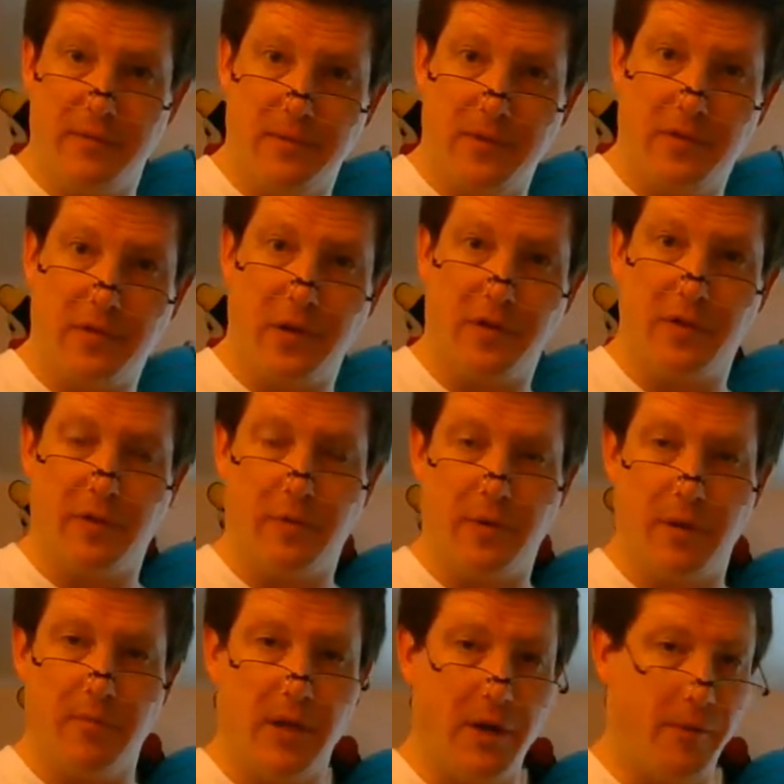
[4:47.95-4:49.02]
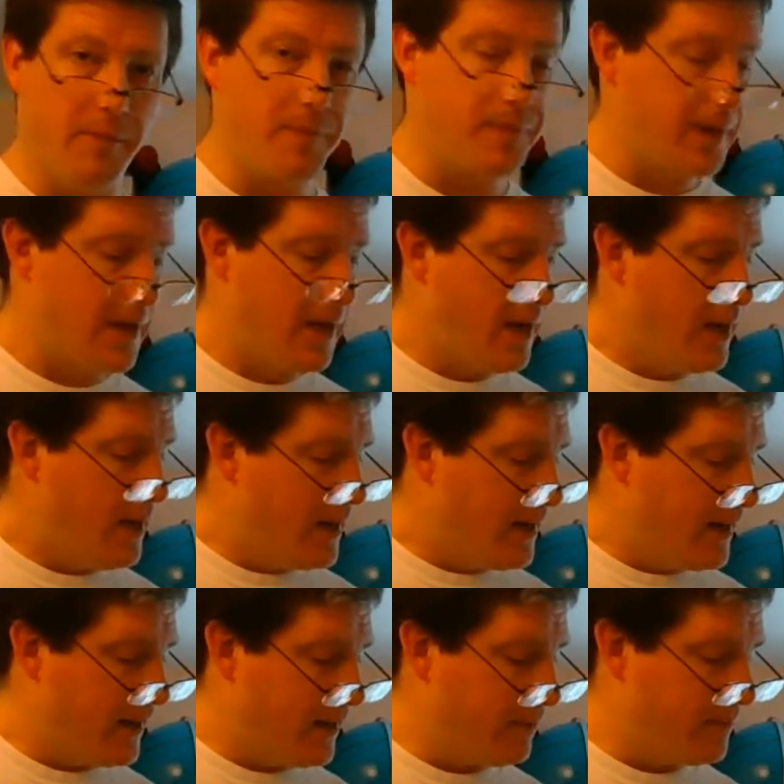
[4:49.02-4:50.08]
discussion thread below.
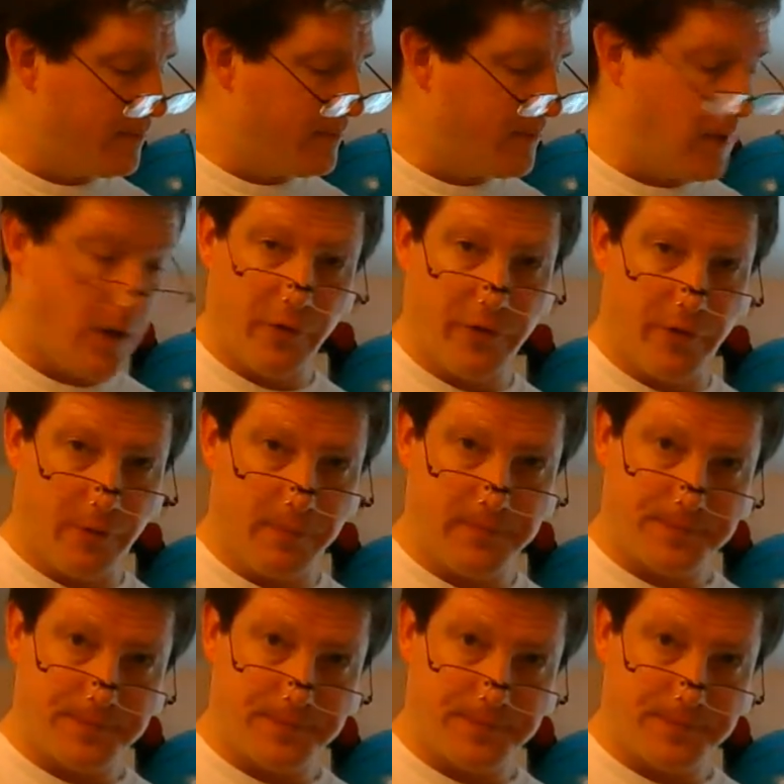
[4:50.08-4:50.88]
Also,